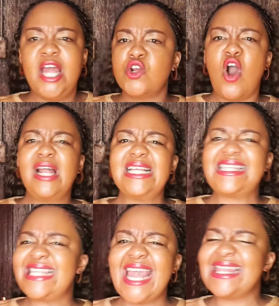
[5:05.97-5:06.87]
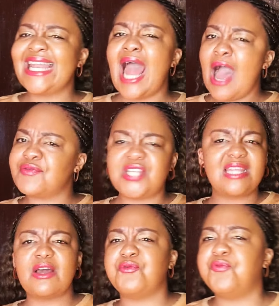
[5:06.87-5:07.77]
and God is saying that after
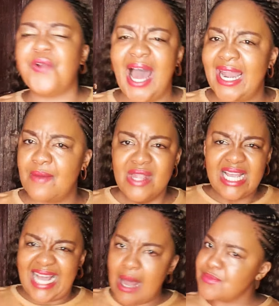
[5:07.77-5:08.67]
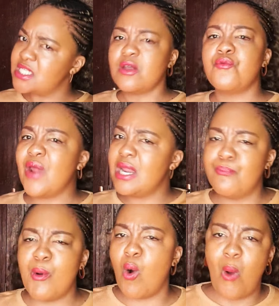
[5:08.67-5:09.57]
the flood comes the
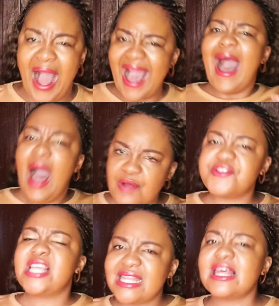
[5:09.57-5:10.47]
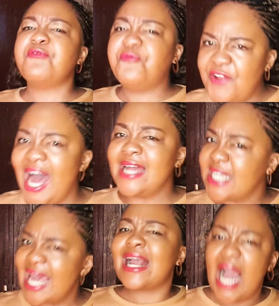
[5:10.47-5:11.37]
rainbow. After the flood
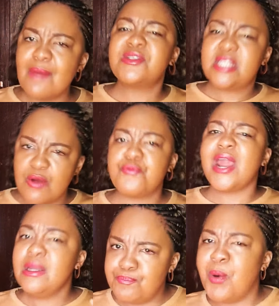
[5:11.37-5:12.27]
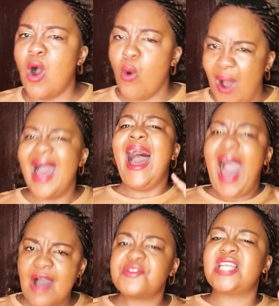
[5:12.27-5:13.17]
comes the rainbow.
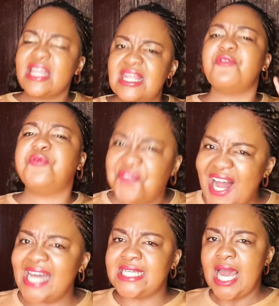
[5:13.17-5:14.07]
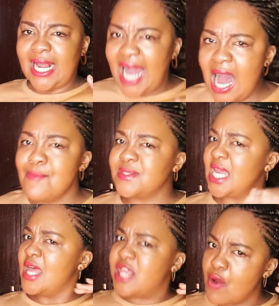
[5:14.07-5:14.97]
After the flood comes
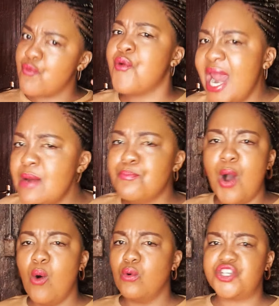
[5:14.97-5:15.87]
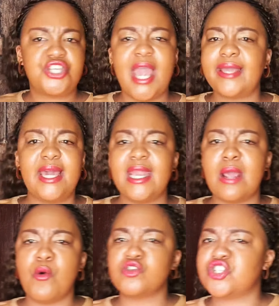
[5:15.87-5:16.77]
the rainbow.
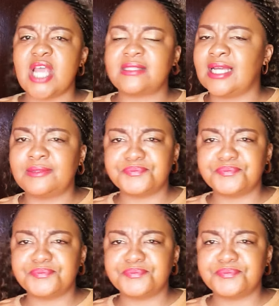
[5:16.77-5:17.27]
Shekerebosata.